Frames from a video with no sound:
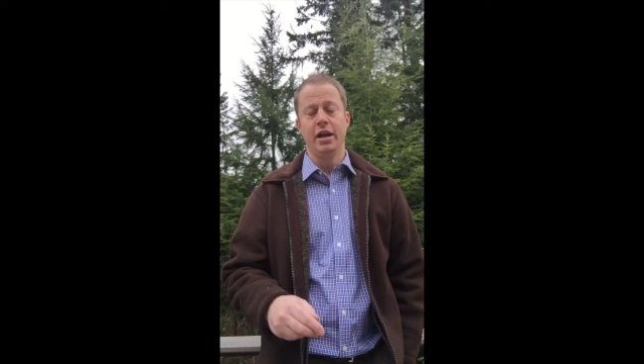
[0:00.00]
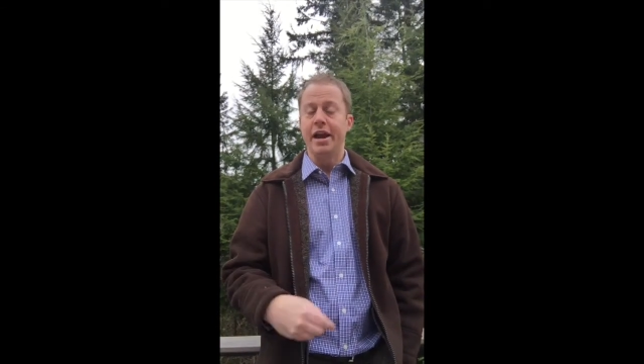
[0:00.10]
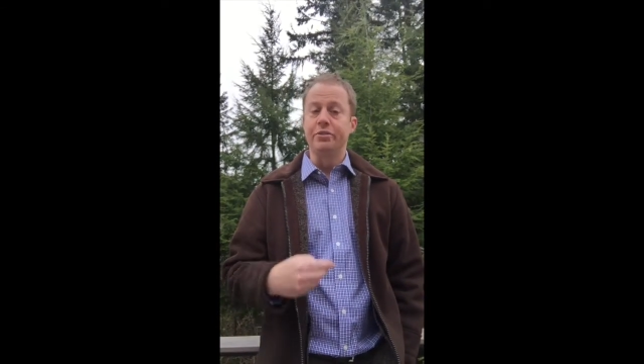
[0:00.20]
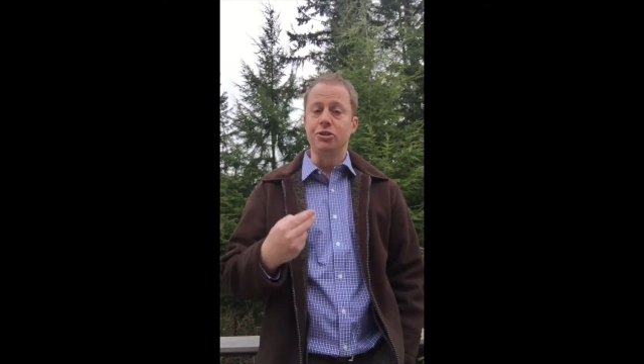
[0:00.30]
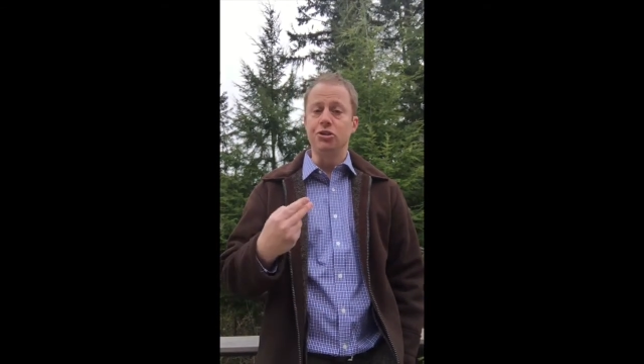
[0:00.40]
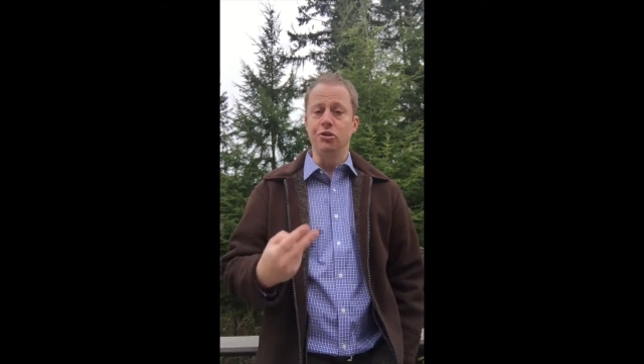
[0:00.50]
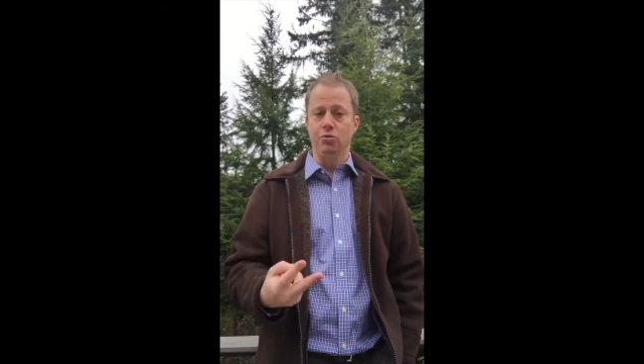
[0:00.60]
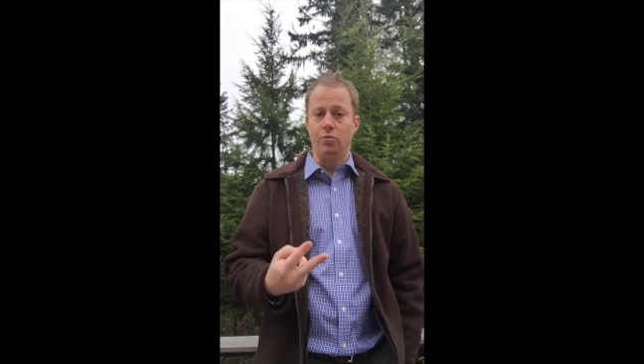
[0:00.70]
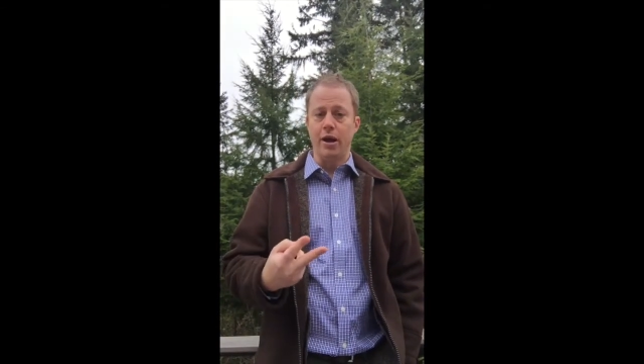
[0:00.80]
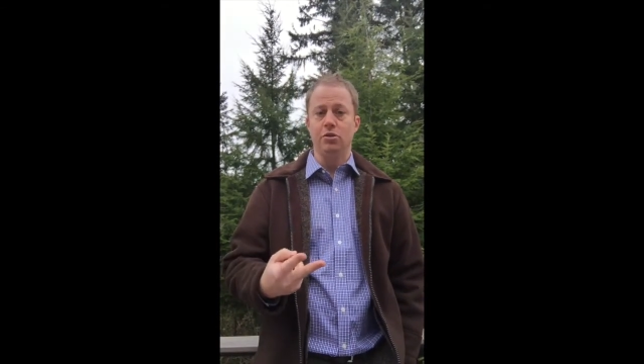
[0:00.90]
And there's
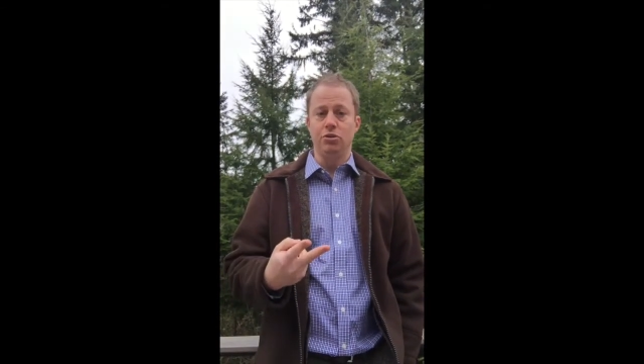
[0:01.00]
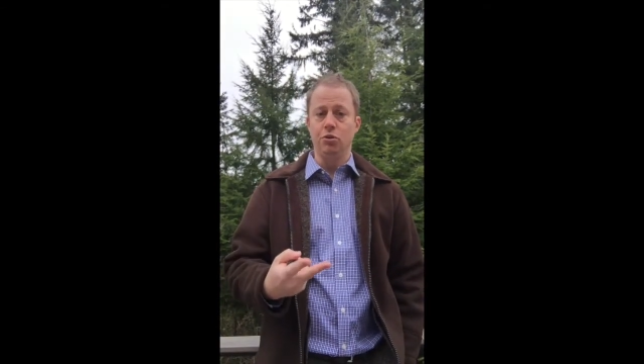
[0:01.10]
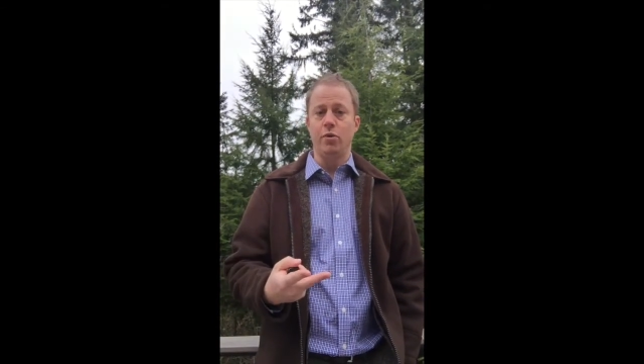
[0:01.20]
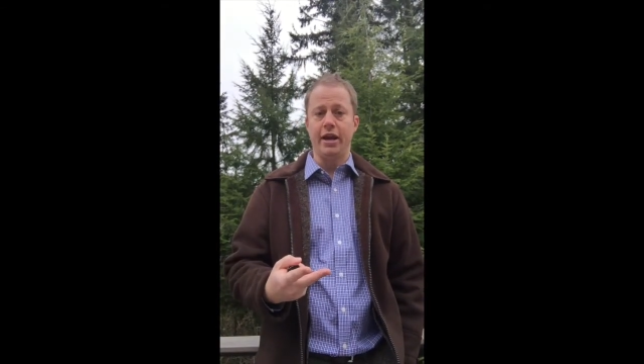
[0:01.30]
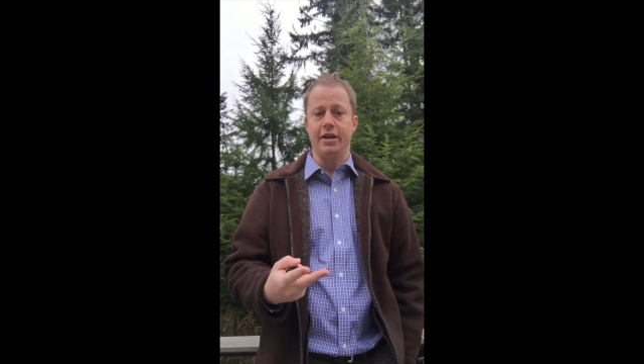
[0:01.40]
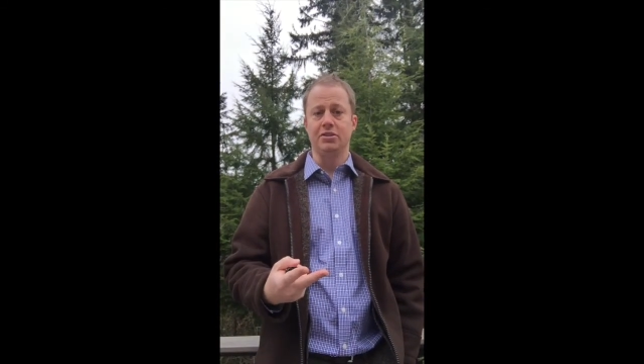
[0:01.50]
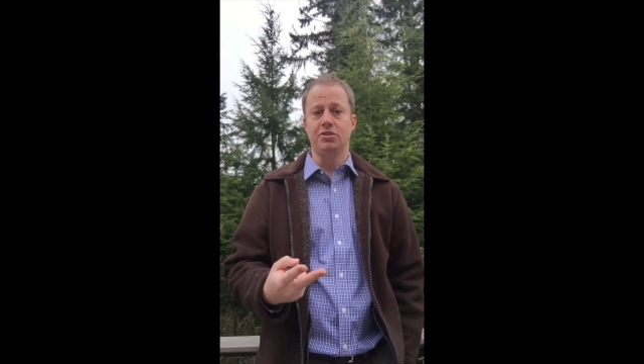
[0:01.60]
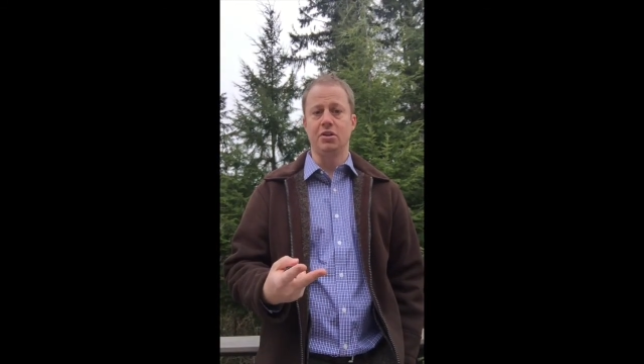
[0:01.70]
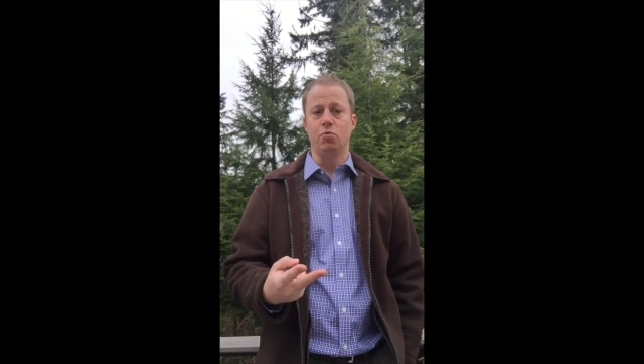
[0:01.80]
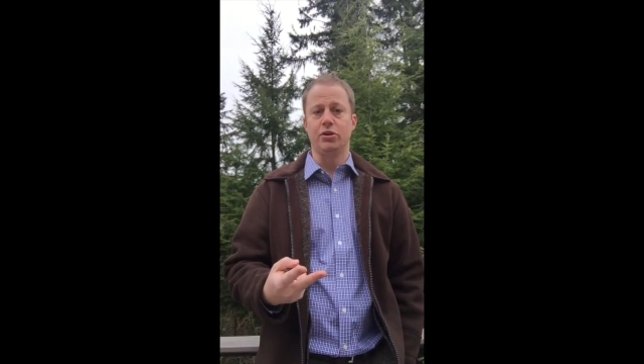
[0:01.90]
two ways
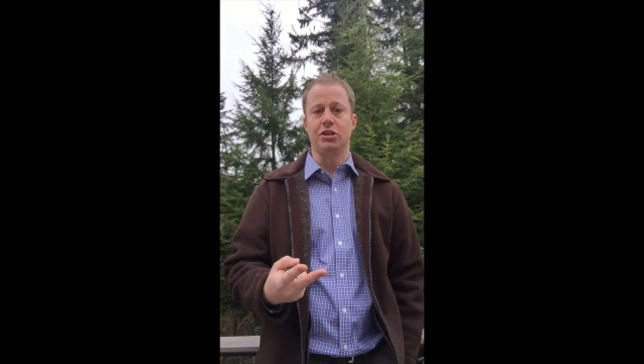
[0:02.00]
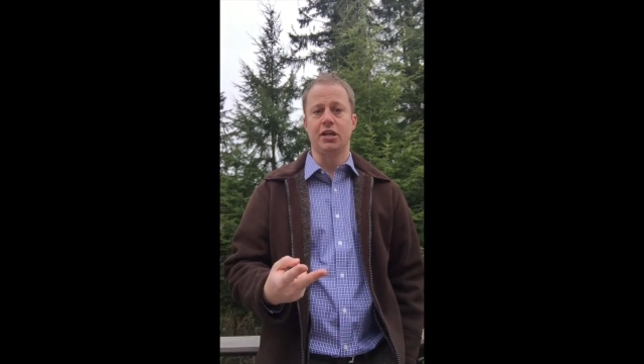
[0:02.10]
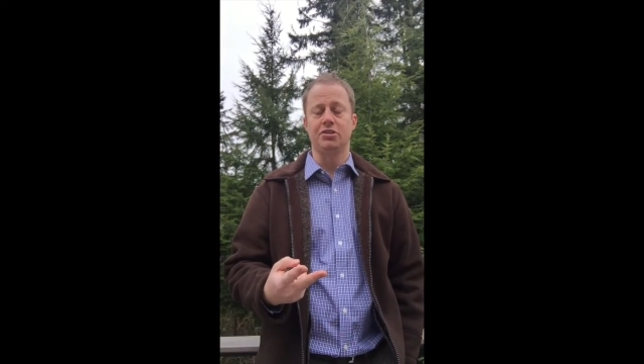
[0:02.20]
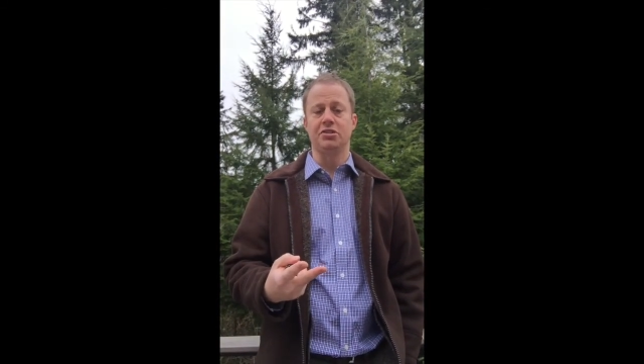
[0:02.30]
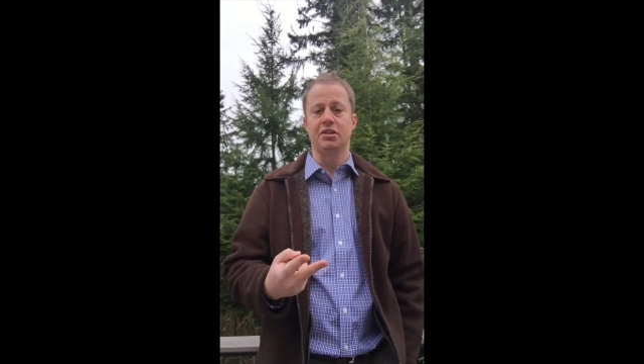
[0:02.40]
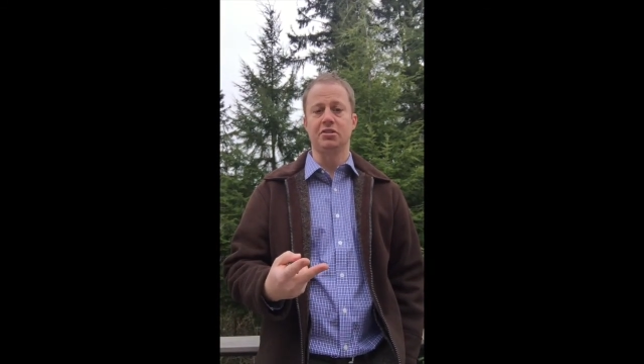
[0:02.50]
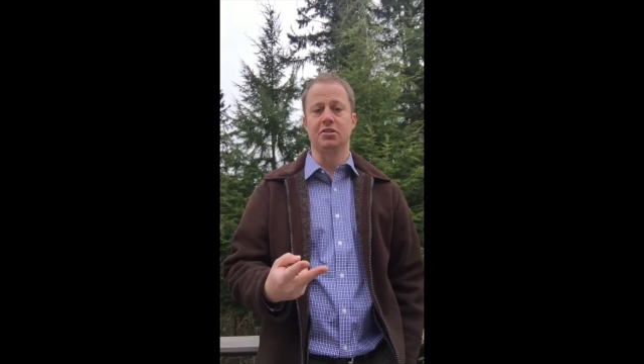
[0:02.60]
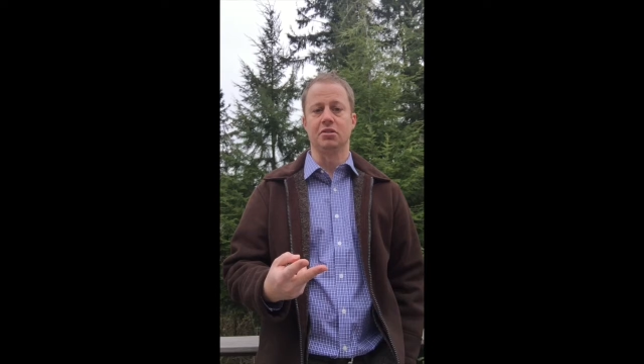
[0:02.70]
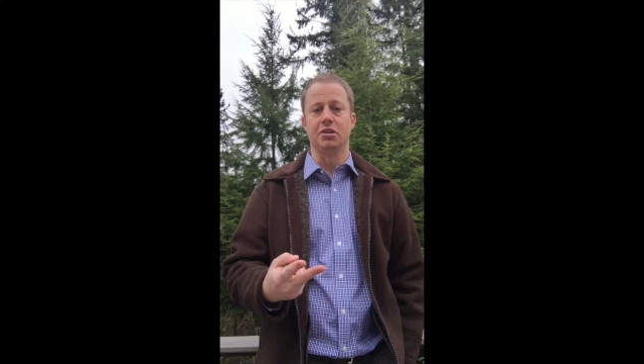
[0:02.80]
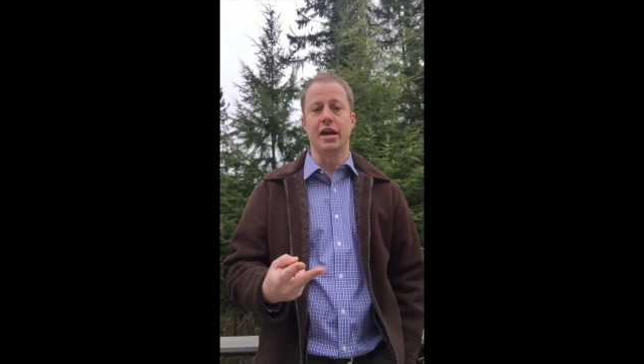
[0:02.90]
in which cases get to
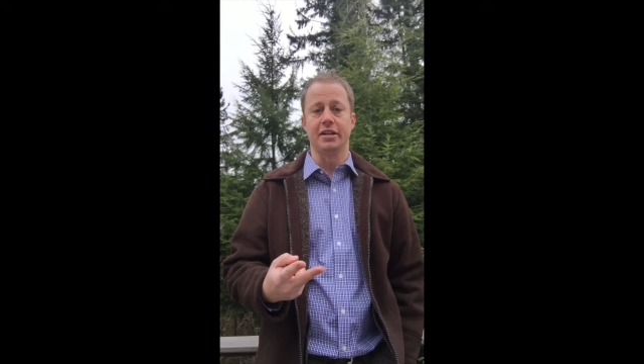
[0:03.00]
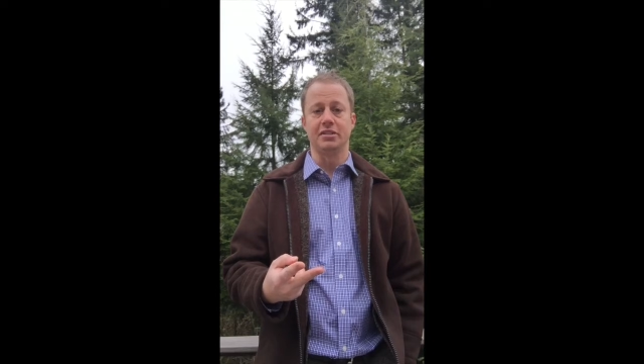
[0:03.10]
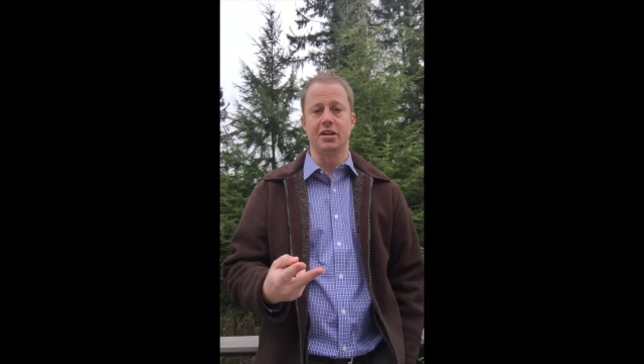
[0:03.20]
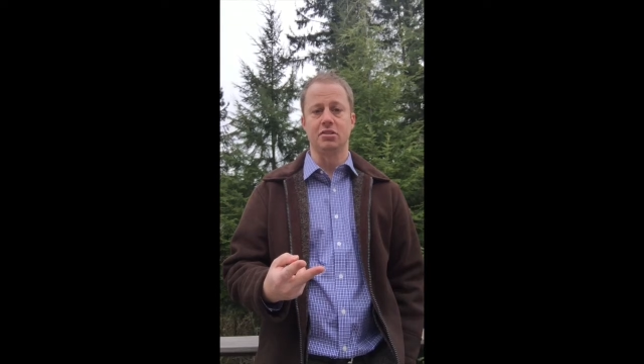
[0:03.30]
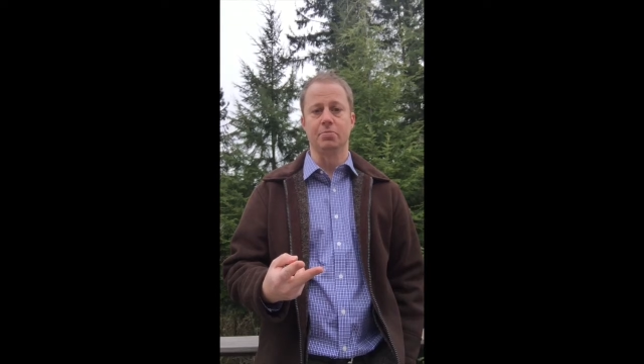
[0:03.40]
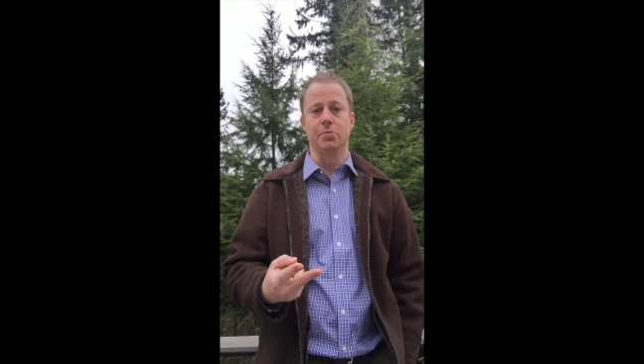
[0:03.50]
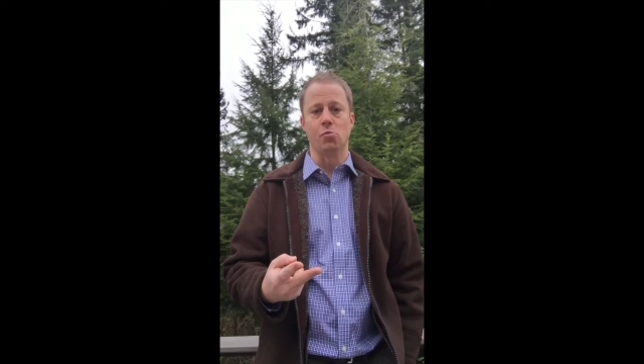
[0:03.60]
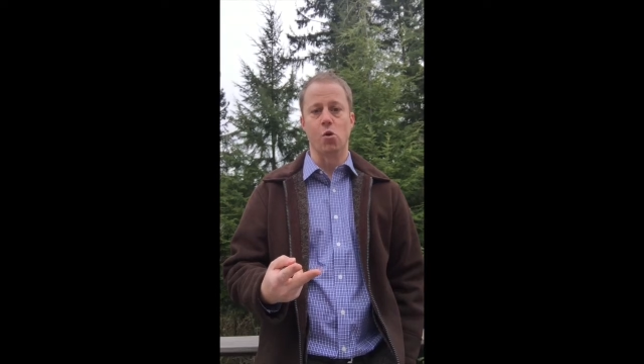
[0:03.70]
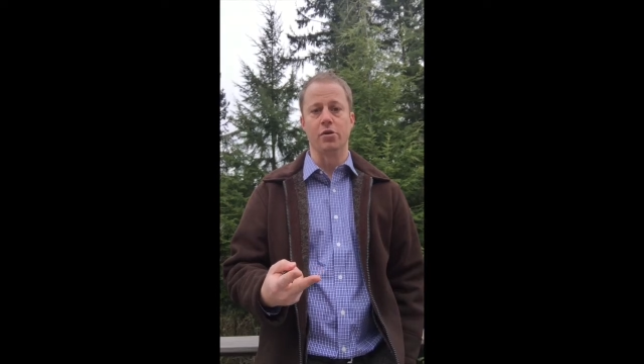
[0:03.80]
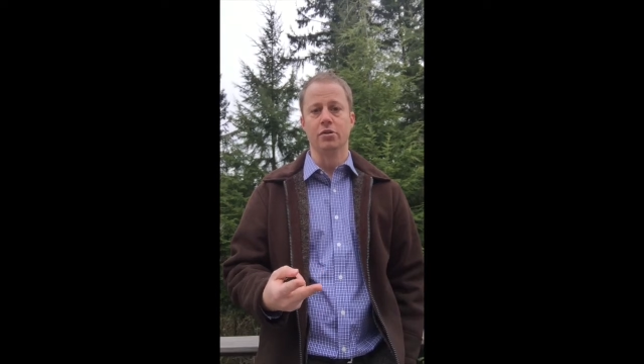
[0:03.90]
the United States Supreme
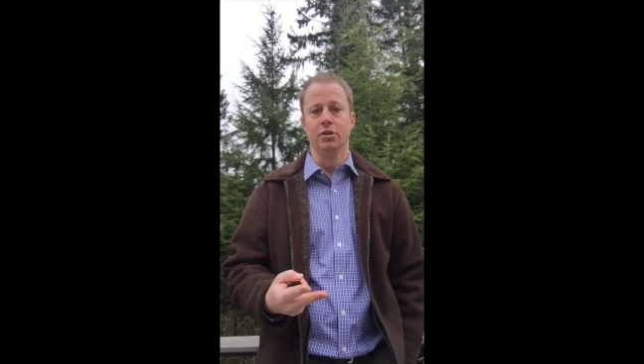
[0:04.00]
Court.